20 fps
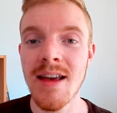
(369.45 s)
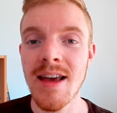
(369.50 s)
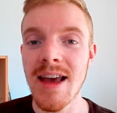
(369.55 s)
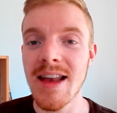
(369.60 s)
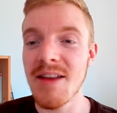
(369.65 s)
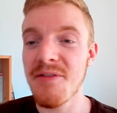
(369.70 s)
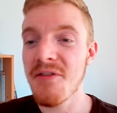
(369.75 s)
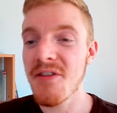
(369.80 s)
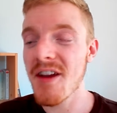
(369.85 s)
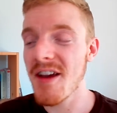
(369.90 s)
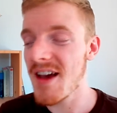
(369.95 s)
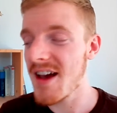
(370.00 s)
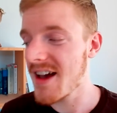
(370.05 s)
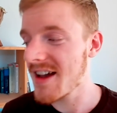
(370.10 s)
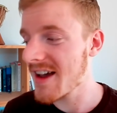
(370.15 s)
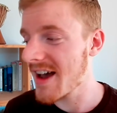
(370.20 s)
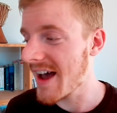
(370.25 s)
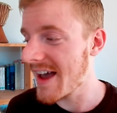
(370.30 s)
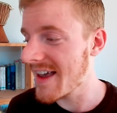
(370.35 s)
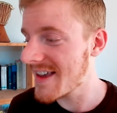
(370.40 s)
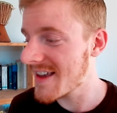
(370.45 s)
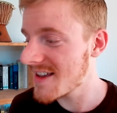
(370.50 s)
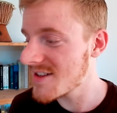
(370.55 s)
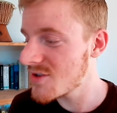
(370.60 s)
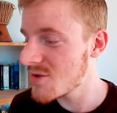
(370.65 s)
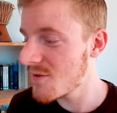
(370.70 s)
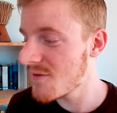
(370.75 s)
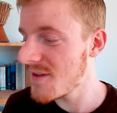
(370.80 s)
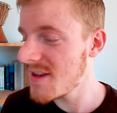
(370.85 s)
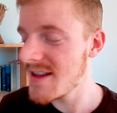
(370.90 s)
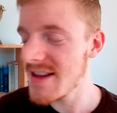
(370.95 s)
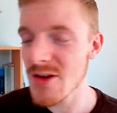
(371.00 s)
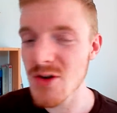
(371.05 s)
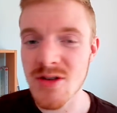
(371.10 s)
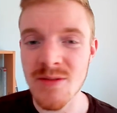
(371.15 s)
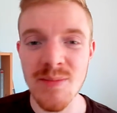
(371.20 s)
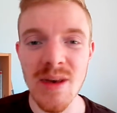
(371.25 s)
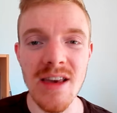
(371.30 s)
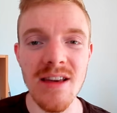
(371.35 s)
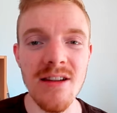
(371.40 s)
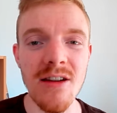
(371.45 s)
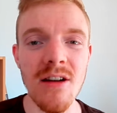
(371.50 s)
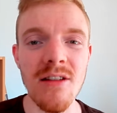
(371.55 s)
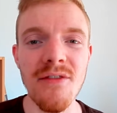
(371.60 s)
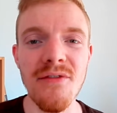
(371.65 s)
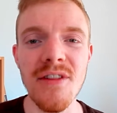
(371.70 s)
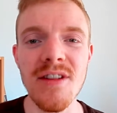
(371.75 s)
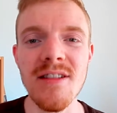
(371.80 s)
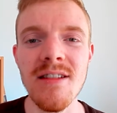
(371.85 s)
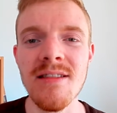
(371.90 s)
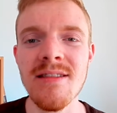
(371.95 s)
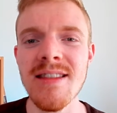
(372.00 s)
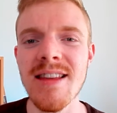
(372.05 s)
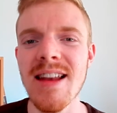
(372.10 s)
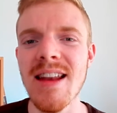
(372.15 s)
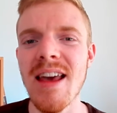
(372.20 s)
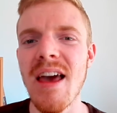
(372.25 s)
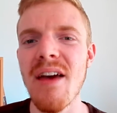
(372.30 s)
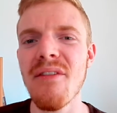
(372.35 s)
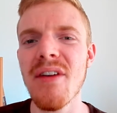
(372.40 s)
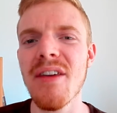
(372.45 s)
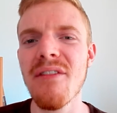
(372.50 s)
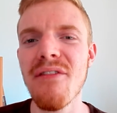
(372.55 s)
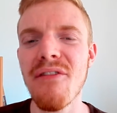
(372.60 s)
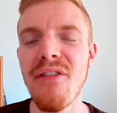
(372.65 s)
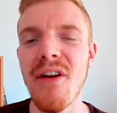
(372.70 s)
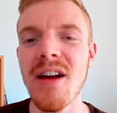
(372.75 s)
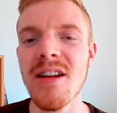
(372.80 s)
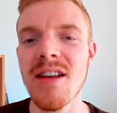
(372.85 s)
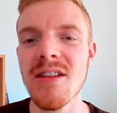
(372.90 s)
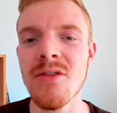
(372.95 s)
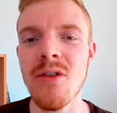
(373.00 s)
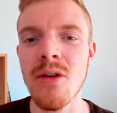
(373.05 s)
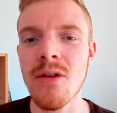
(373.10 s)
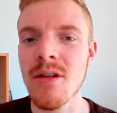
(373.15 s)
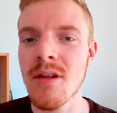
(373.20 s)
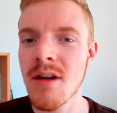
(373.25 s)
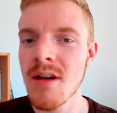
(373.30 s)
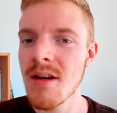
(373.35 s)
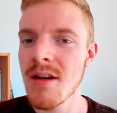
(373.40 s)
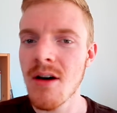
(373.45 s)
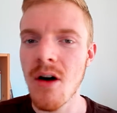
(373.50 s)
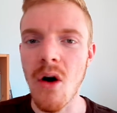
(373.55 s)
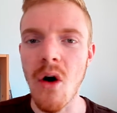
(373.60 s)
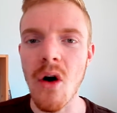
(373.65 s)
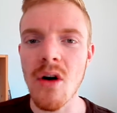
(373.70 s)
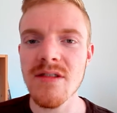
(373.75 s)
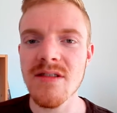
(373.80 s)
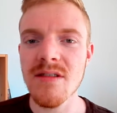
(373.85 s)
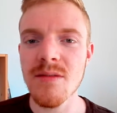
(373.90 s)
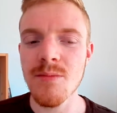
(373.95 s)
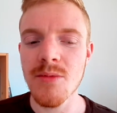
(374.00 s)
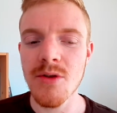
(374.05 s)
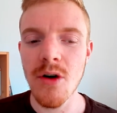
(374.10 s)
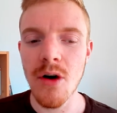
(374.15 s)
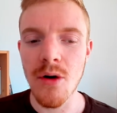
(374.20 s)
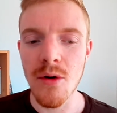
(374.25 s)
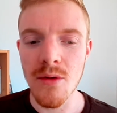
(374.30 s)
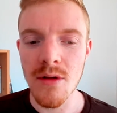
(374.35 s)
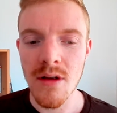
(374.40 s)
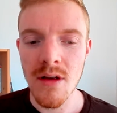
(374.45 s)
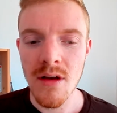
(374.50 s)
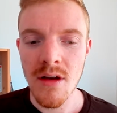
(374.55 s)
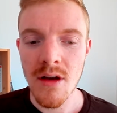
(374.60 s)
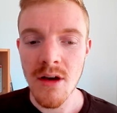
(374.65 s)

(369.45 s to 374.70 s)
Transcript: And if I can do videos being confident and having fun and all, awesome goal.